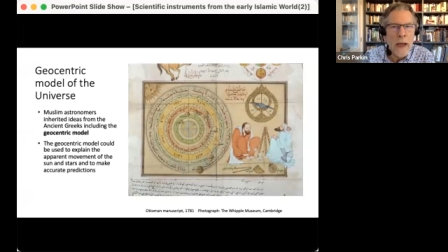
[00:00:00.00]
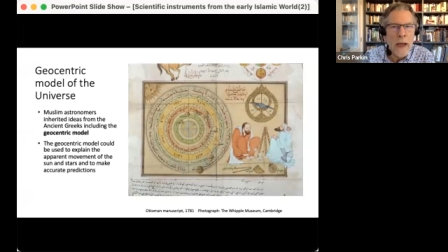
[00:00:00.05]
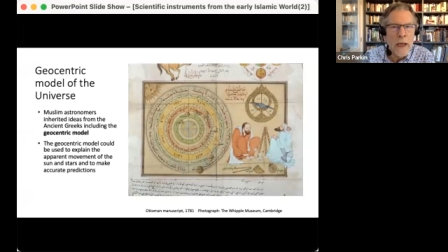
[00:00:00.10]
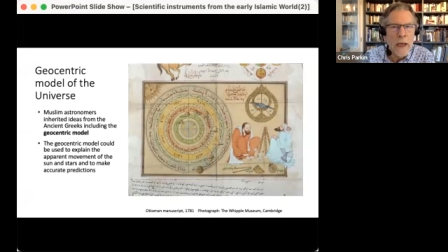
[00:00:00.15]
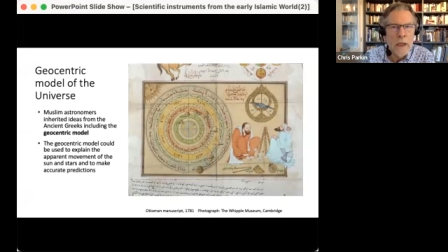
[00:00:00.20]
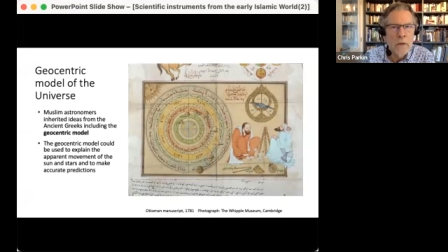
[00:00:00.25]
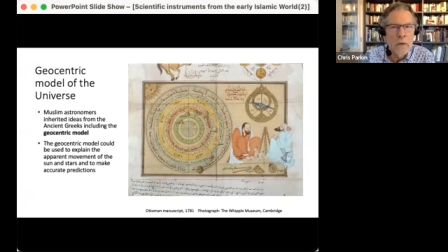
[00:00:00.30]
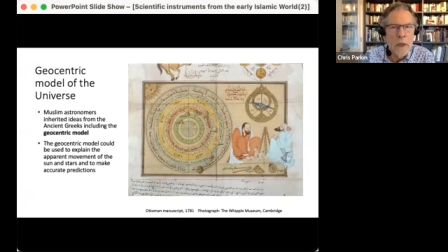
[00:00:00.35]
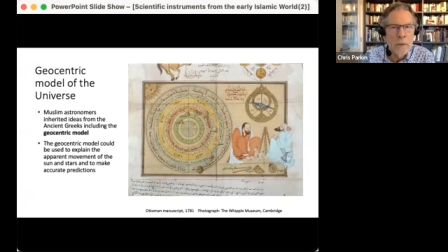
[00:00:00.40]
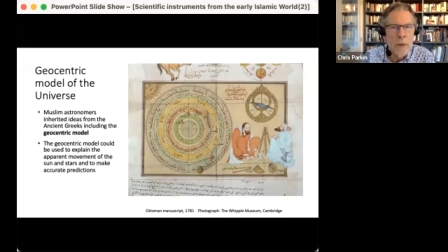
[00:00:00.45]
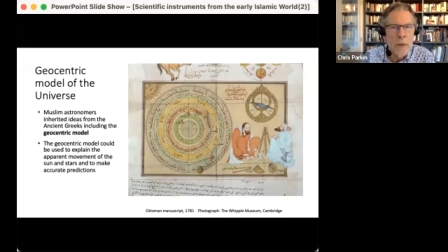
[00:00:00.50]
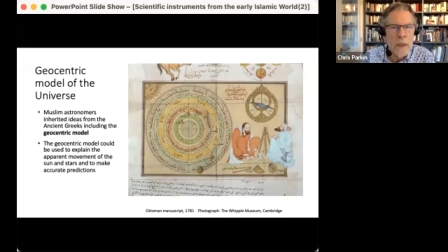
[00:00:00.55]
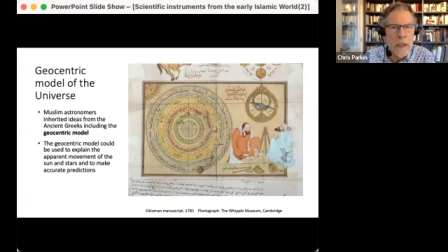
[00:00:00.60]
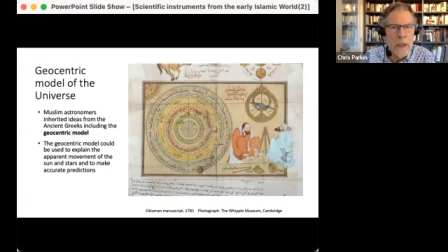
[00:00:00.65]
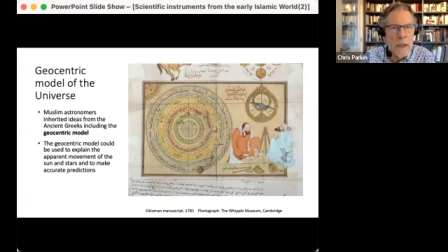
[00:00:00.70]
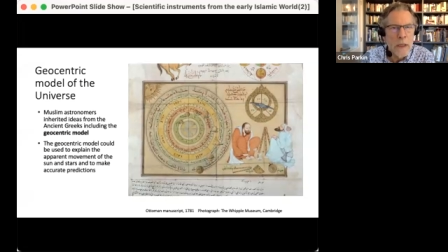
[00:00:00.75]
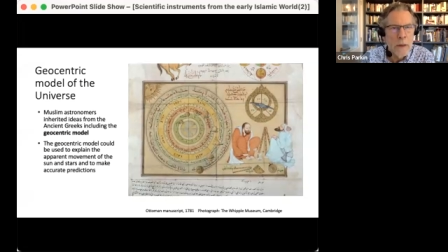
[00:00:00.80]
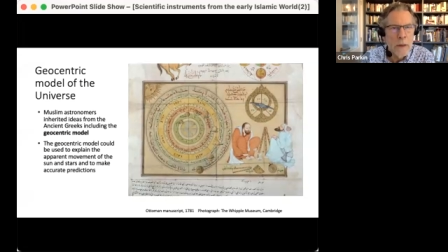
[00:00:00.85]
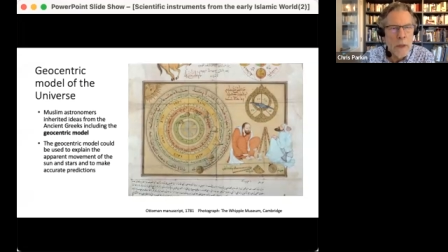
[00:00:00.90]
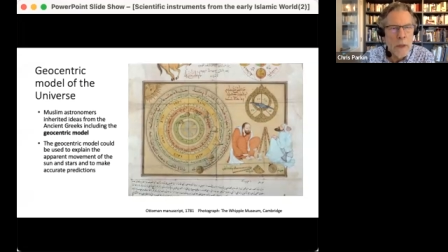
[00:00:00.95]
accurate
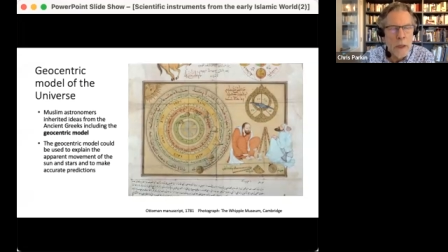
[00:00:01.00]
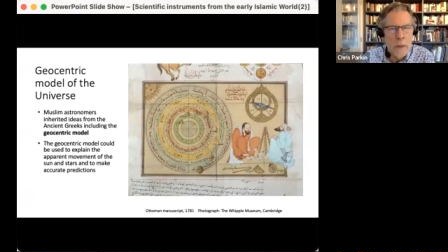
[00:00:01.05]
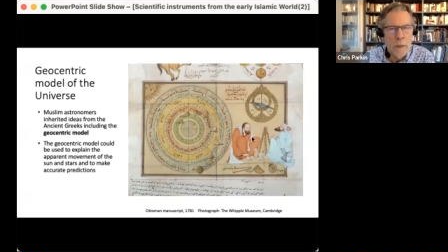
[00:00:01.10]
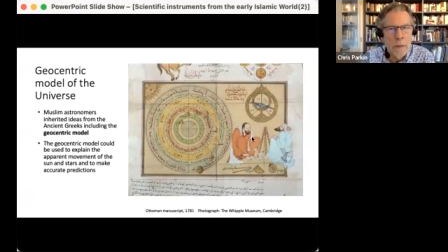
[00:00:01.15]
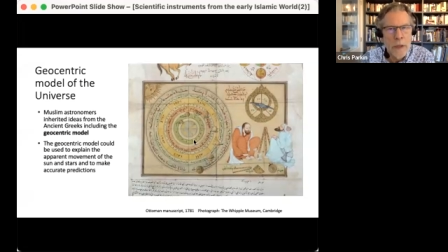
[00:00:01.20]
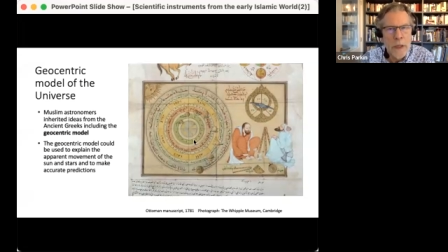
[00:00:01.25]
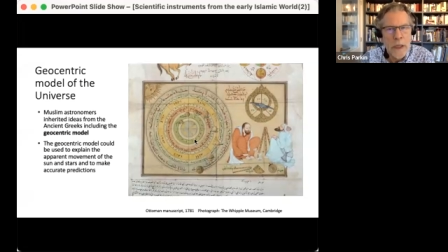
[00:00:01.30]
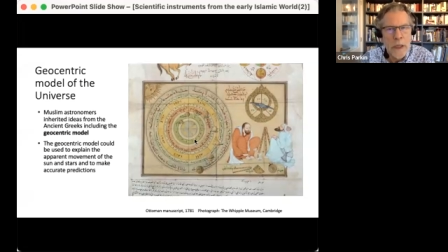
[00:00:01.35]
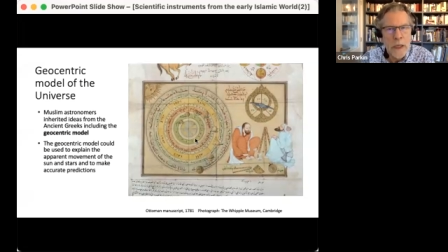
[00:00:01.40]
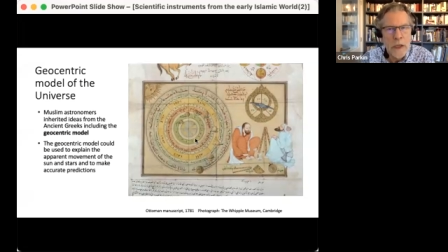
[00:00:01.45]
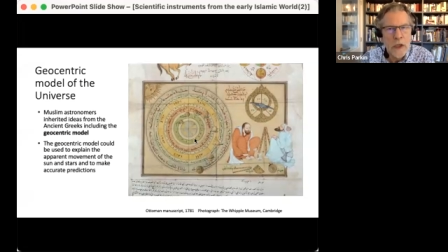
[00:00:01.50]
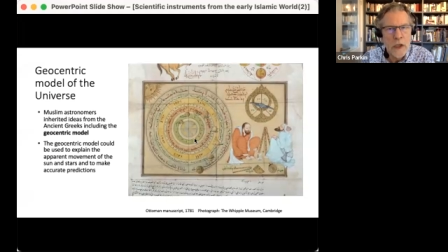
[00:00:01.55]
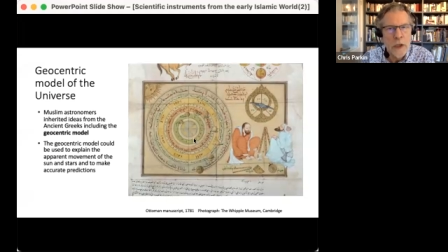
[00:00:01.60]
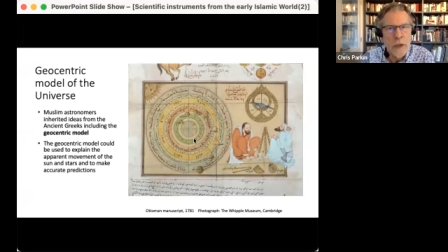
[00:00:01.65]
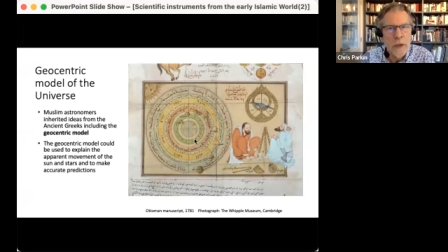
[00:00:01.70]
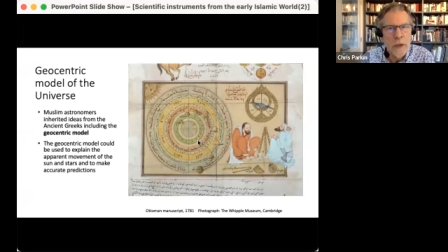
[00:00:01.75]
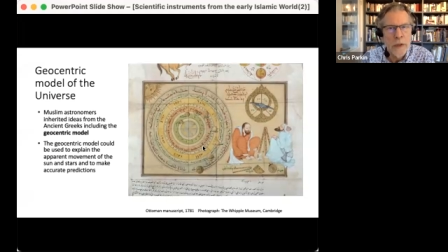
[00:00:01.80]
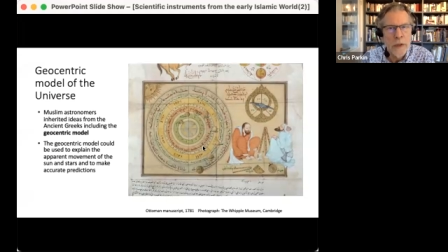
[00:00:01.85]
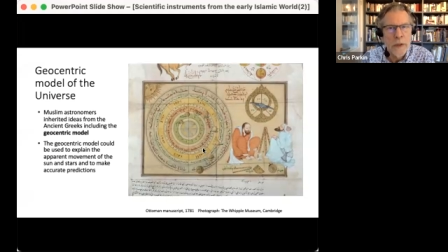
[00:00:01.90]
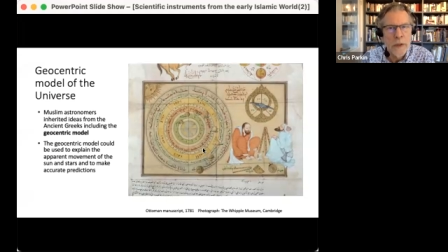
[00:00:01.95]
predi
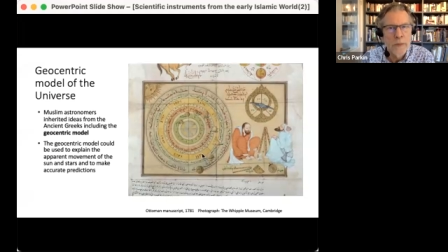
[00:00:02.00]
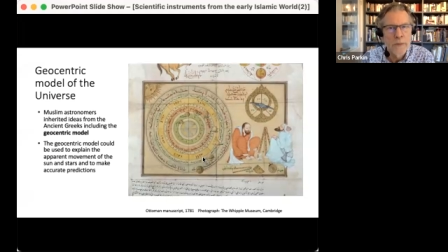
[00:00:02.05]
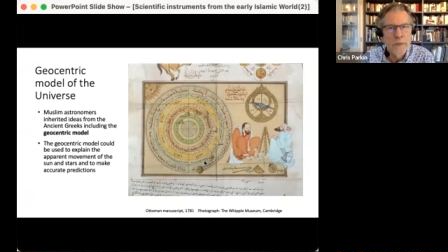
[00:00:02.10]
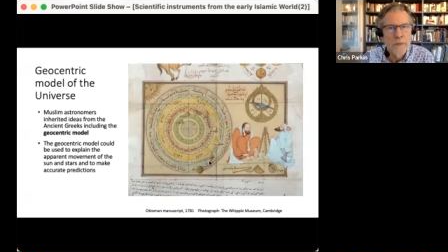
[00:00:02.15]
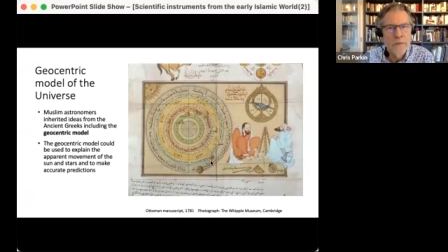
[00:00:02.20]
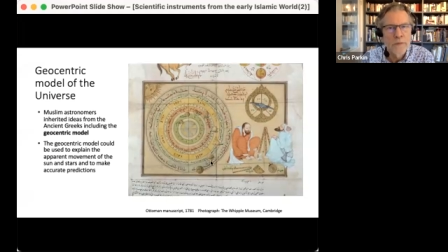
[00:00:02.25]
predictions.